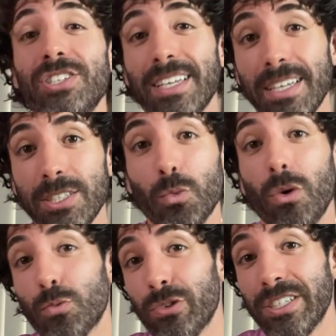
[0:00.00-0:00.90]
is
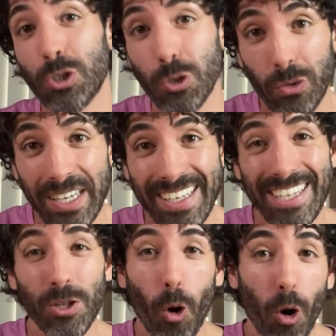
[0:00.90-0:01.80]
what we're doing
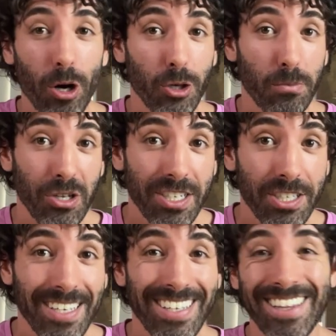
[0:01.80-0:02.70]
in our
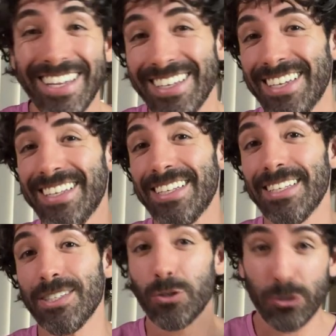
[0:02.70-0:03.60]
community. Link in the
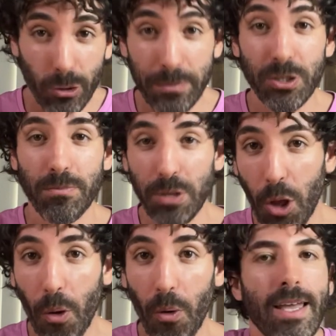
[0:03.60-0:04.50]
description
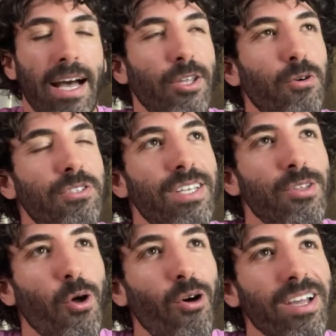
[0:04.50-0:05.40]
below. I know it's
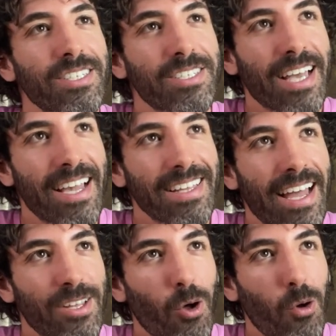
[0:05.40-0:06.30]
annoying saying
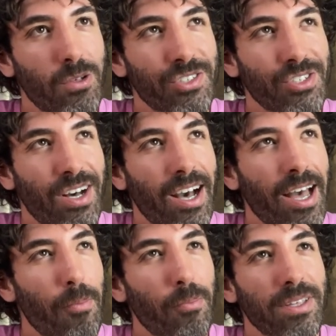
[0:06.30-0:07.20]
that all the
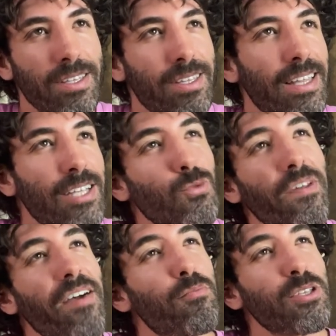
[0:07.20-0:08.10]
time, but that's
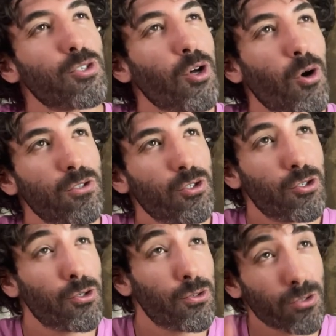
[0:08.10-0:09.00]
what I've been told to
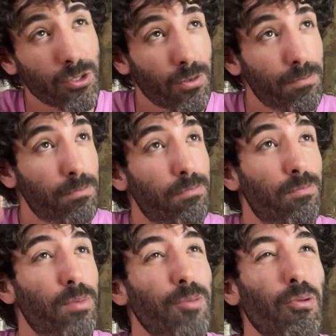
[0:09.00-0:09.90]
do, so
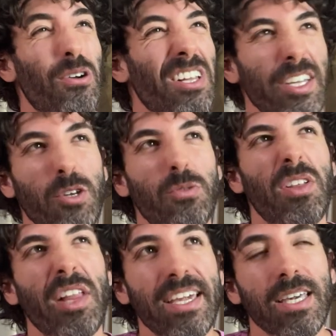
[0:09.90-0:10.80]
people click on the
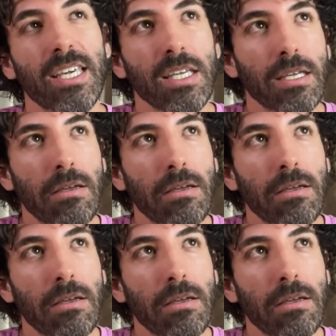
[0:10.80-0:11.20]
link.